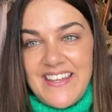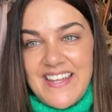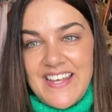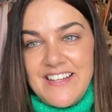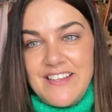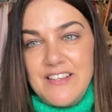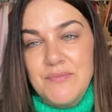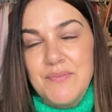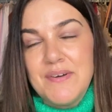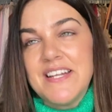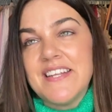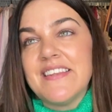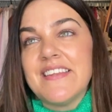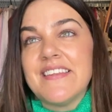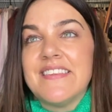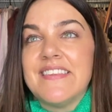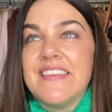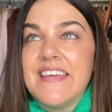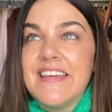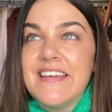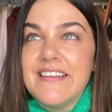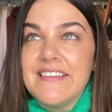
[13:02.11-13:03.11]
that's one of the
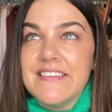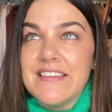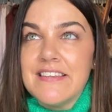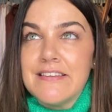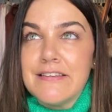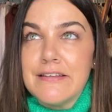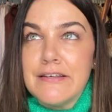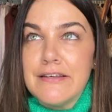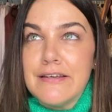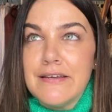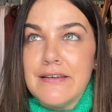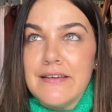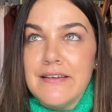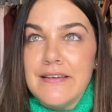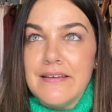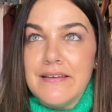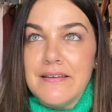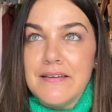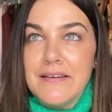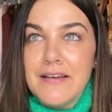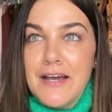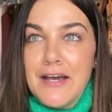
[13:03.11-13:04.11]
things that
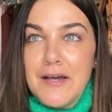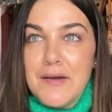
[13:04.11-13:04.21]
the